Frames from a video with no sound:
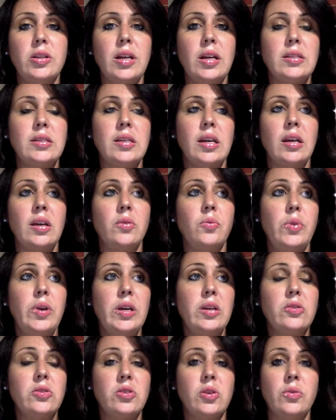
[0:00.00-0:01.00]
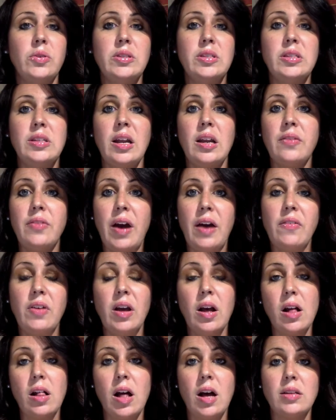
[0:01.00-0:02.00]
that second week. So instead of having a
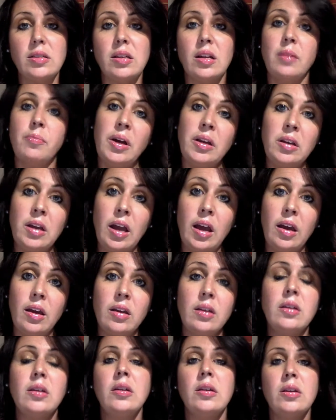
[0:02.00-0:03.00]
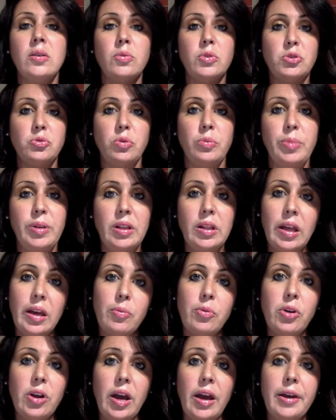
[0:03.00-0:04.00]
class on a Monday, which would be
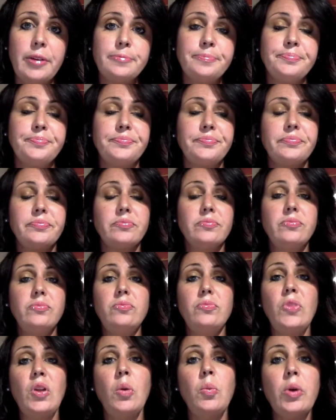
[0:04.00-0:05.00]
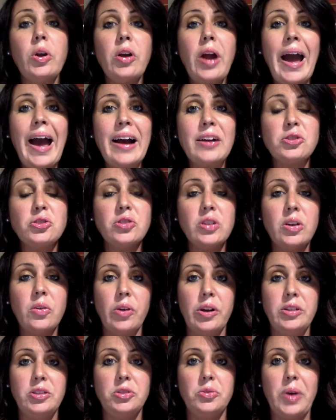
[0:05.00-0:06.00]
Labor Day, we are actually
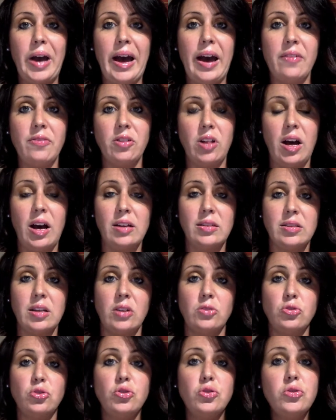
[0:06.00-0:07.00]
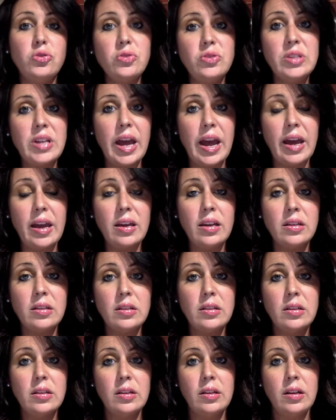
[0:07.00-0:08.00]
going to have class on Tuesday,
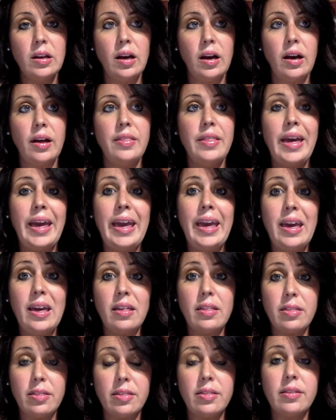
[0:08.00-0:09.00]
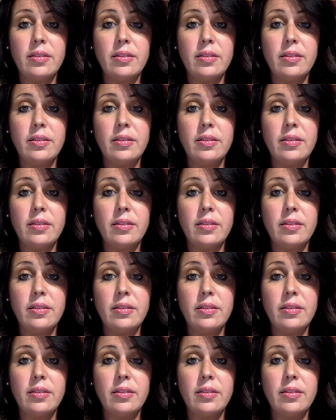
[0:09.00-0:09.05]
the 8th.